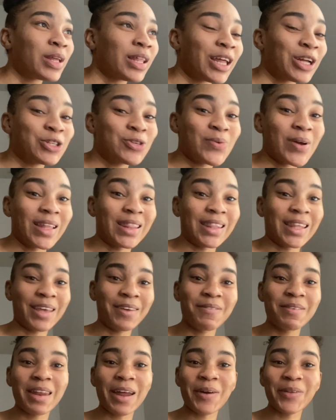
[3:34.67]
do I
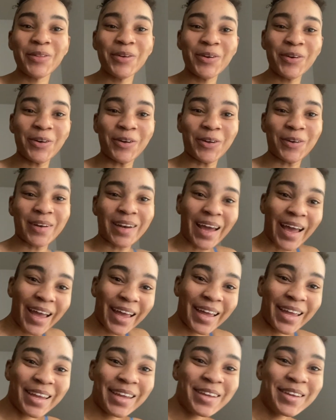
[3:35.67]
leave it out there all
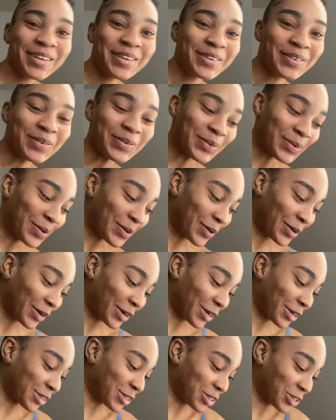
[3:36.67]
night
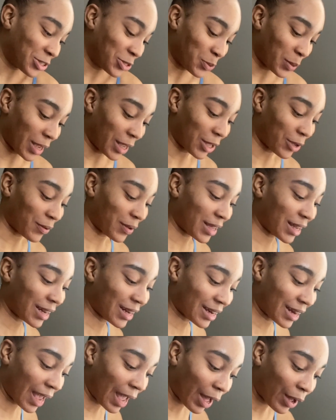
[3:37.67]
or just do I go get it
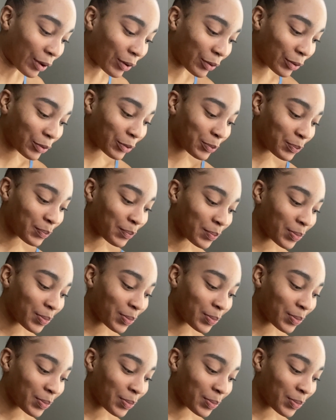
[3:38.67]
now?